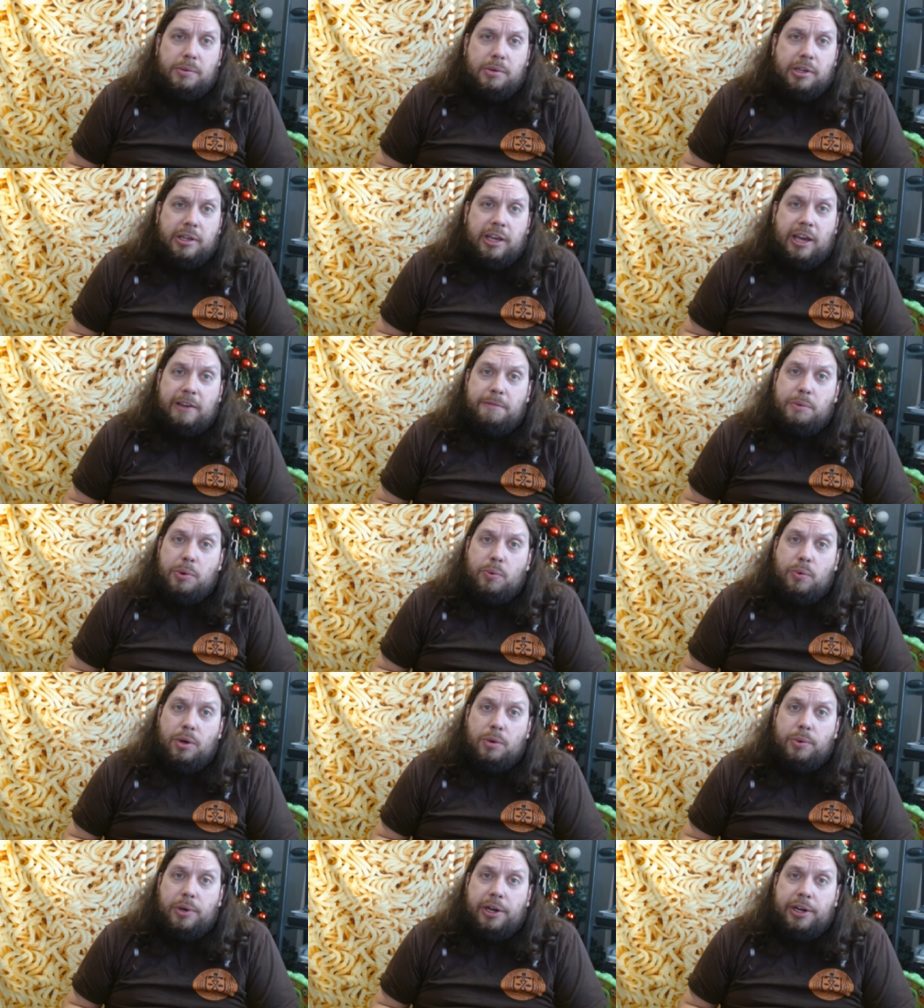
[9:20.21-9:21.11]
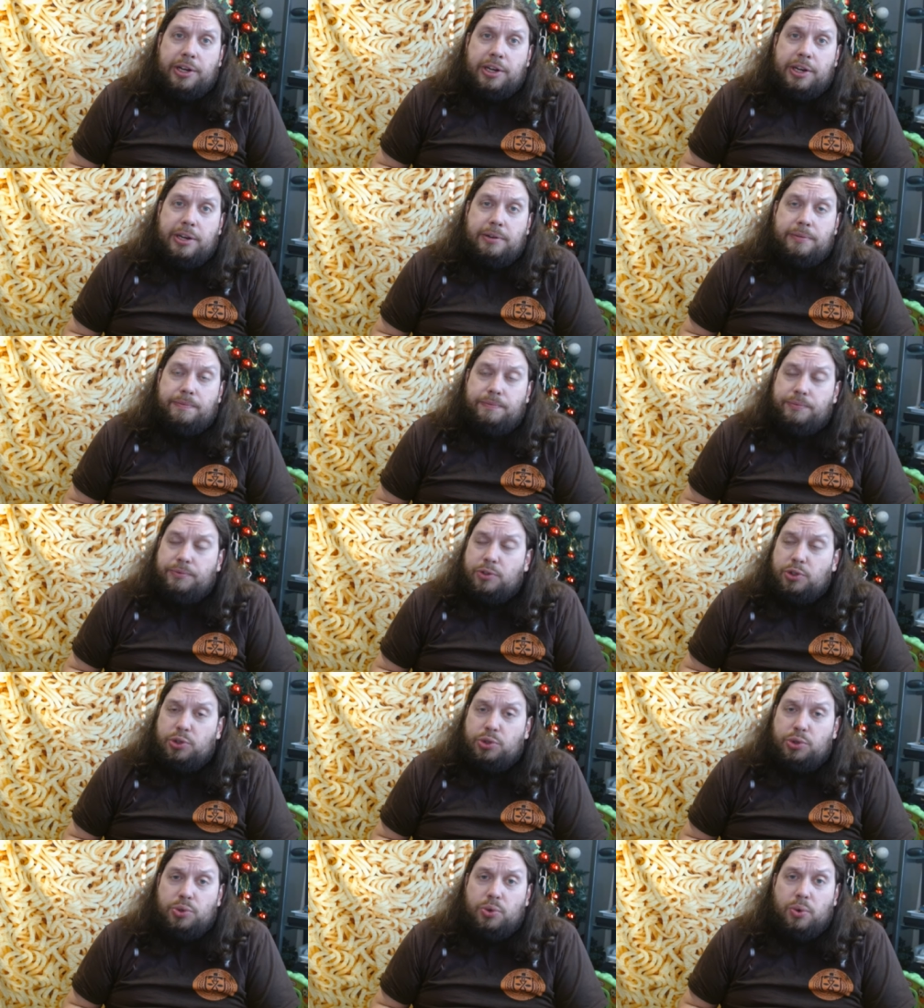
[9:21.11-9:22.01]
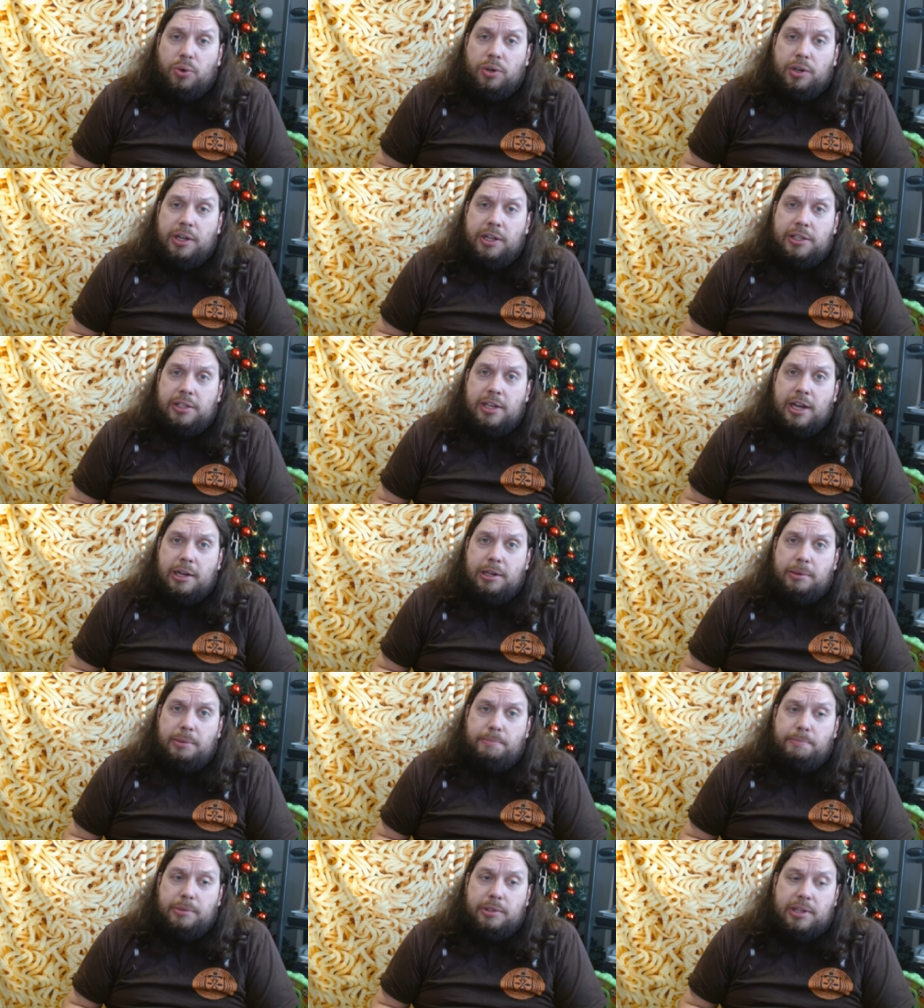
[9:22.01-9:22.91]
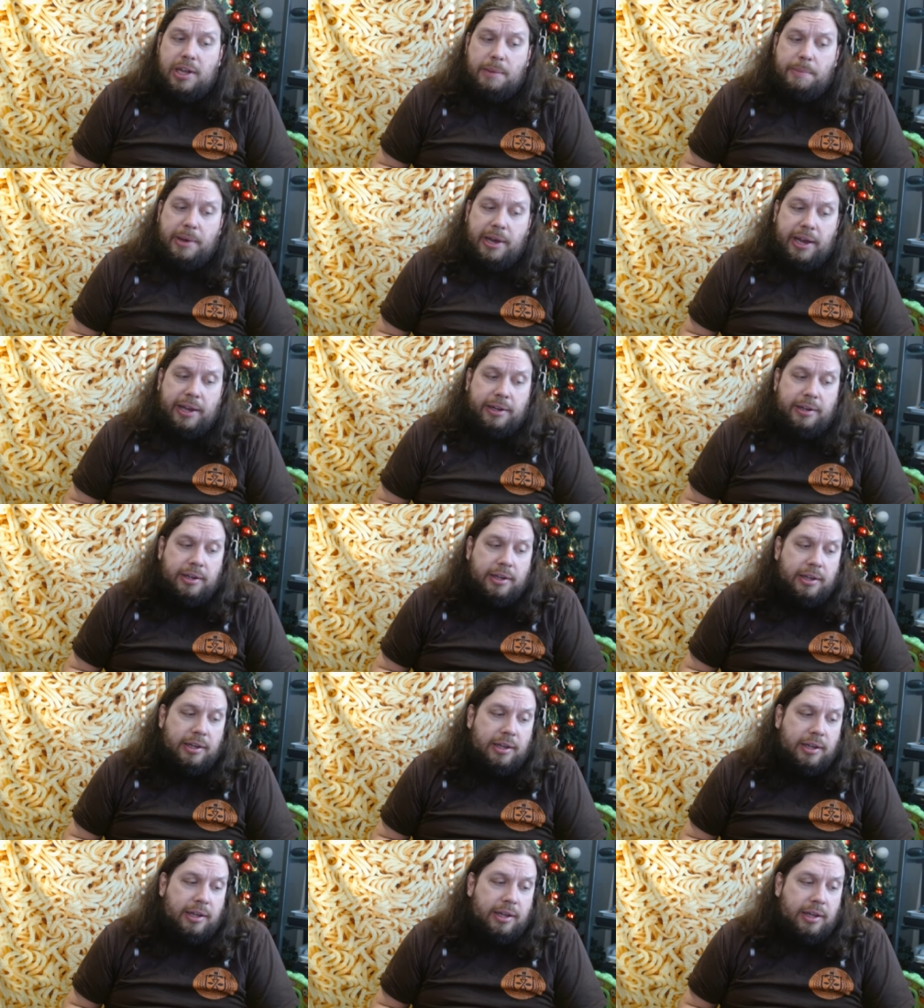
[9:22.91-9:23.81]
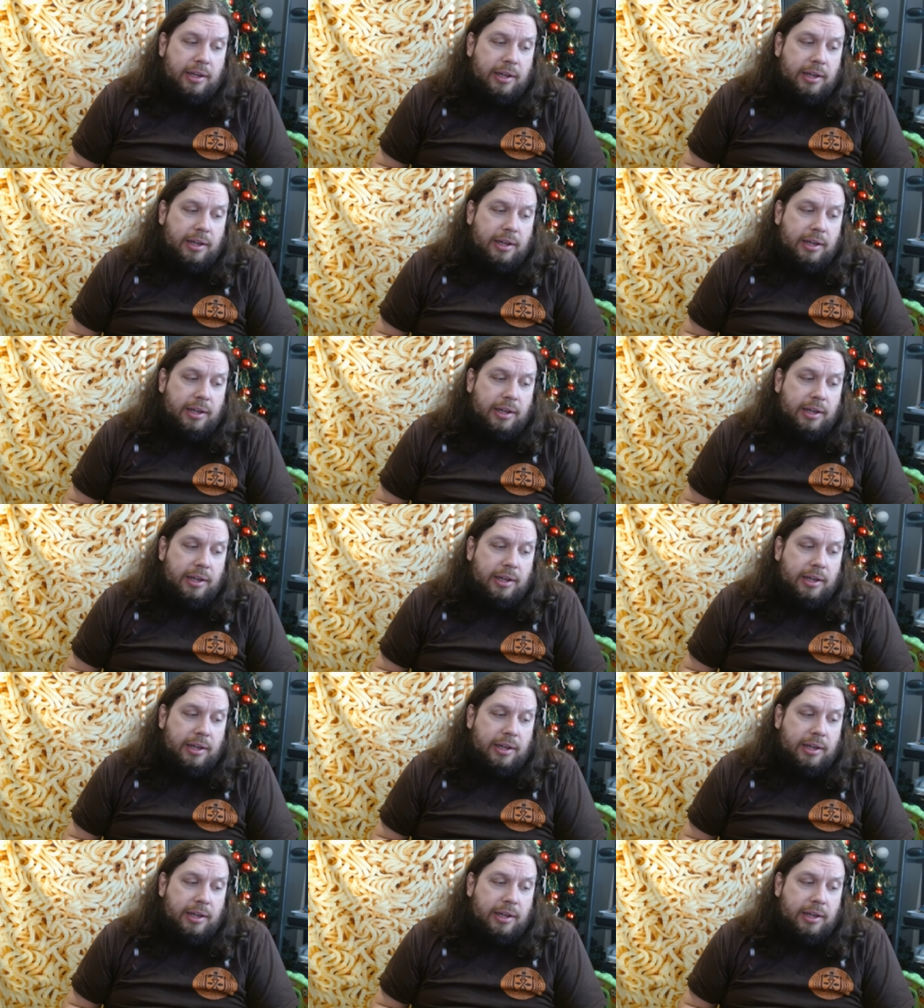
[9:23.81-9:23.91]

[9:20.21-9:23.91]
If someone gave me one, would I eat it? Sure. It's not. It's not bad.